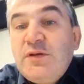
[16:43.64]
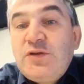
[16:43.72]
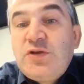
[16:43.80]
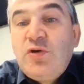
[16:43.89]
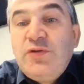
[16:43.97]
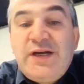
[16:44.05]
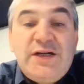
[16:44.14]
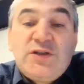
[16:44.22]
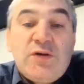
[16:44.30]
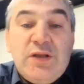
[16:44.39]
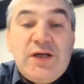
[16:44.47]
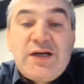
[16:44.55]
So there
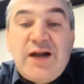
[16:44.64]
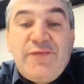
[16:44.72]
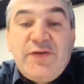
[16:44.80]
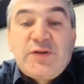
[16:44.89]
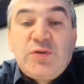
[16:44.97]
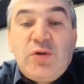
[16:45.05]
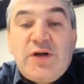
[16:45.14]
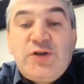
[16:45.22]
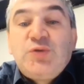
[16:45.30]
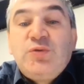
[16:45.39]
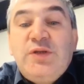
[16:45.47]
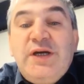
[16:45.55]
is holographic
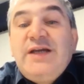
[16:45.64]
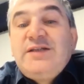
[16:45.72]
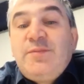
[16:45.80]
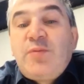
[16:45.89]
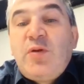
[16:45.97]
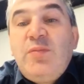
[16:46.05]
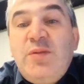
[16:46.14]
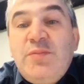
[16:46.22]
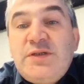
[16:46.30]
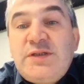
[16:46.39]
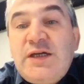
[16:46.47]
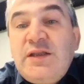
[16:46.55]
storage today. The
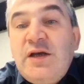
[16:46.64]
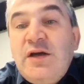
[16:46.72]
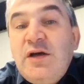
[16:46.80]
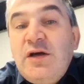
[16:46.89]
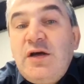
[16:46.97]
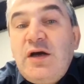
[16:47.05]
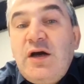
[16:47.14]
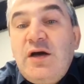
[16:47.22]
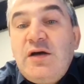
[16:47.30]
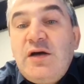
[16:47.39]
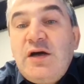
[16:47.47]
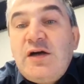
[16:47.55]
problem is that
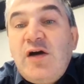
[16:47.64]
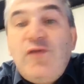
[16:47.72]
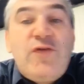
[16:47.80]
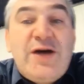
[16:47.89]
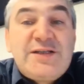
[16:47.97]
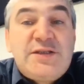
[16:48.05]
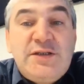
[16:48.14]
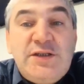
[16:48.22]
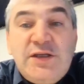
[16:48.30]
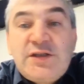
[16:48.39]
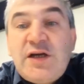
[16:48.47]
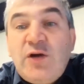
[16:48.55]
how fast
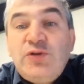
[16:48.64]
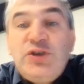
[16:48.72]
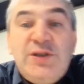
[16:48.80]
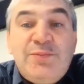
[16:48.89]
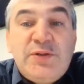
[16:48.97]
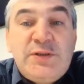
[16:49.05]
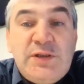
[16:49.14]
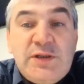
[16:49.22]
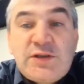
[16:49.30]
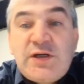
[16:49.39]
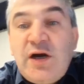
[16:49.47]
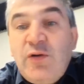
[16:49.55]
it is, how cheap it
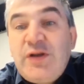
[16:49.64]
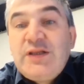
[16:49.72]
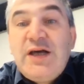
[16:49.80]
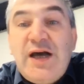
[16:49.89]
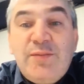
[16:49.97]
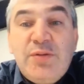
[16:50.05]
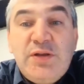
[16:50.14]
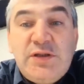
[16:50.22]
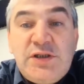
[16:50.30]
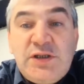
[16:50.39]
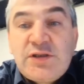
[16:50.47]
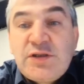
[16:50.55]
is, how reliable
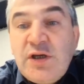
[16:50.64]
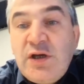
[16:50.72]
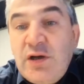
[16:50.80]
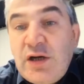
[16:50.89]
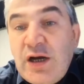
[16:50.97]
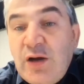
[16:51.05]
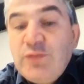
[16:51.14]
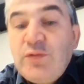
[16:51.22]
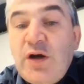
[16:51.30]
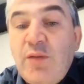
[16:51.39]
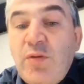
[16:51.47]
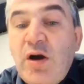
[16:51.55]
it is, how
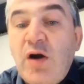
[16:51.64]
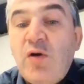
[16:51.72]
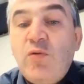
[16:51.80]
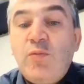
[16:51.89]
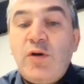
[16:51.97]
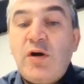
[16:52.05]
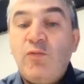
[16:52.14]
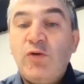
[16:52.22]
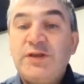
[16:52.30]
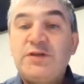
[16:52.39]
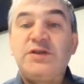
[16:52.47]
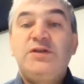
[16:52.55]

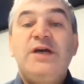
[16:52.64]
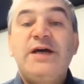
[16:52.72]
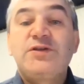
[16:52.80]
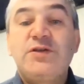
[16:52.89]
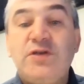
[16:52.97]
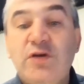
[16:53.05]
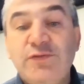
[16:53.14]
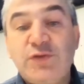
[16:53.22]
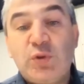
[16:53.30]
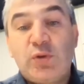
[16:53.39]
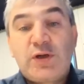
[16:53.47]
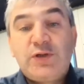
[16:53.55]
what is the density of
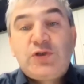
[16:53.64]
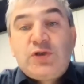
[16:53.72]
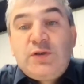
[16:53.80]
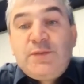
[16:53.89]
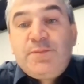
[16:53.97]
storage.